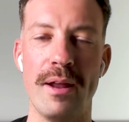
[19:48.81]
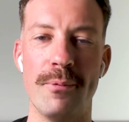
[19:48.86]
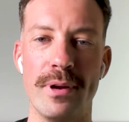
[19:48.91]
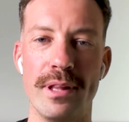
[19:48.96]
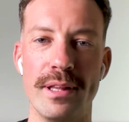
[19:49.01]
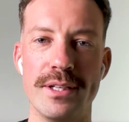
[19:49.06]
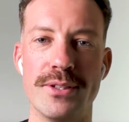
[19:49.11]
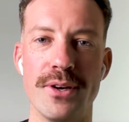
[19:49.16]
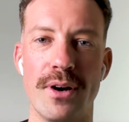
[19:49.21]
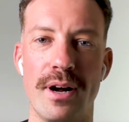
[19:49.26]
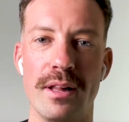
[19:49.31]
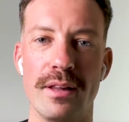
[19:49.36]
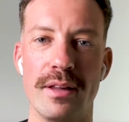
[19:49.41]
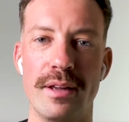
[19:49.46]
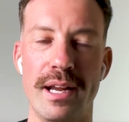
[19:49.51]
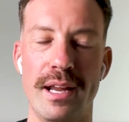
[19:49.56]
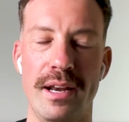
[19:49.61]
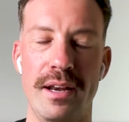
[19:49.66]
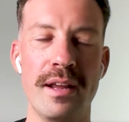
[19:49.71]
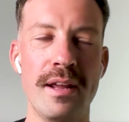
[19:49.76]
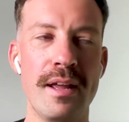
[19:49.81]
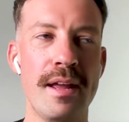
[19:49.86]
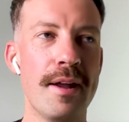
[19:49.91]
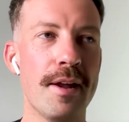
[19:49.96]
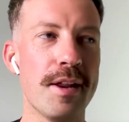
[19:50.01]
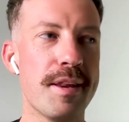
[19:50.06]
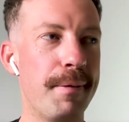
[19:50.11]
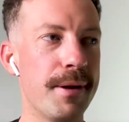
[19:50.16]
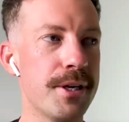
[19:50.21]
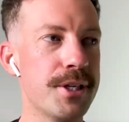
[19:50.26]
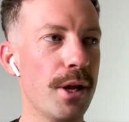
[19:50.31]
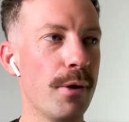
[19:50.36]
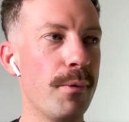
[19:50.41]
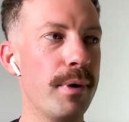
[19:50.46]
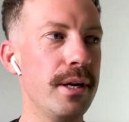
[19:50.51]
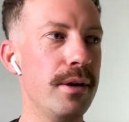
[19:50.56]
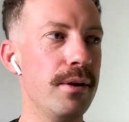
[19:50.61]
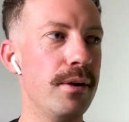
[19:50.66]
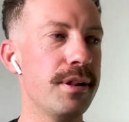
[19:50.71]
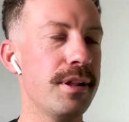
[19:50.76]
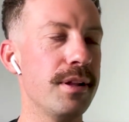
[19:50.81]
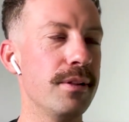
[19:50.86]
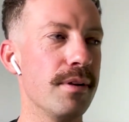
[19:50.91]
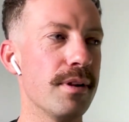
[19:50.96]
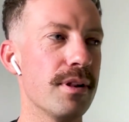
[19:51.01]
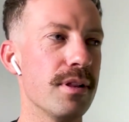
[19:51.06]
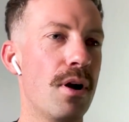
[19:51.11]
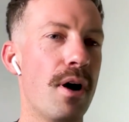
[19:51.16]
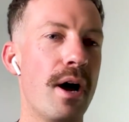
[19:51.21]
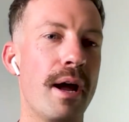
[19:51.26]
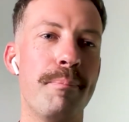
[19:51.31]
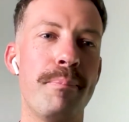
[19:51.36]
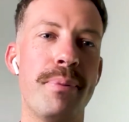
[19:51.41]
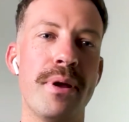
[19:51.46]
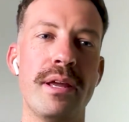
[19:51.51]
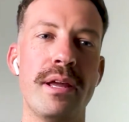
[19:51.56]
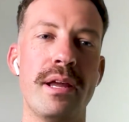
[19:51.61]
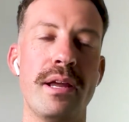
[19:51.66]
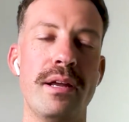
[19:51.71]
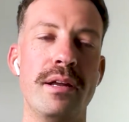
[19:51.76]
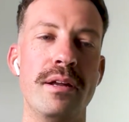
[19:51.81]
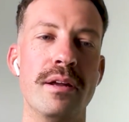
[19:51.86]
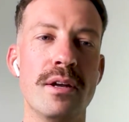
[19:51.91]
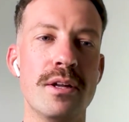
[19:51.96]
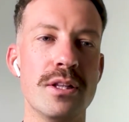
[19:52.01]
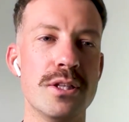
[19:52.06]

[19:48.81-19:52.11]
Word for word: and really dial it in, especially when you're using those light PE